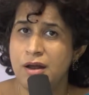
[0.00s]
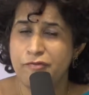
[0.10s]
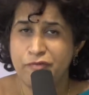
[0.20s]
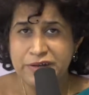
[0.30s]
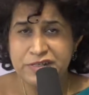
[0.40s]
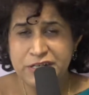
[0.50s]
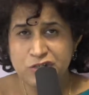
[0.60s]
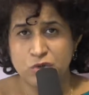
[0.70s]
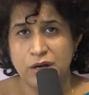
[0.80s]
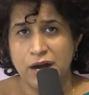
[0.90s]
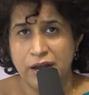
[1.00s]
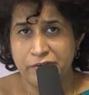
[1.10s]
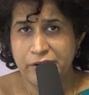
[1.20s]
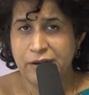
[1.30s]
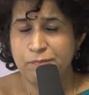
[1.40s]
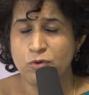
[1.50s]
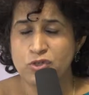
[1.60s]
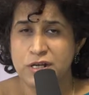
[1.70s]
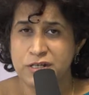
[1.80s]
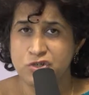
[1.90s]
Fasting sugar 100,
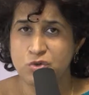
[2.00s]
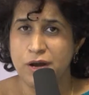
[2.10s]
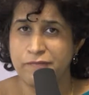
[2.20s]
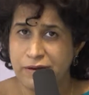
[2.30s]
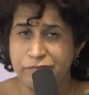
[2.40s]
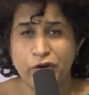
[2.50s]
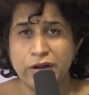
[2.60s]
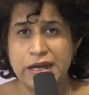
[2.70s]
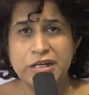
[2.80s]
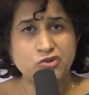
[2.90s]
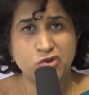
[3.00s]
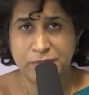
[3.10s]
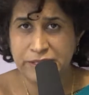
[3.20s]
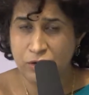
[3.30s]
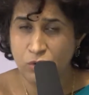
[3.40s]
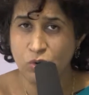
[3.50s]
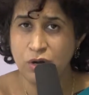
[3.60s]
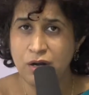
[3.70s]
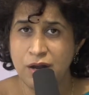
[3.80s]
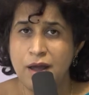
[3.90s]
post-lunch sugar 140 should be the goal.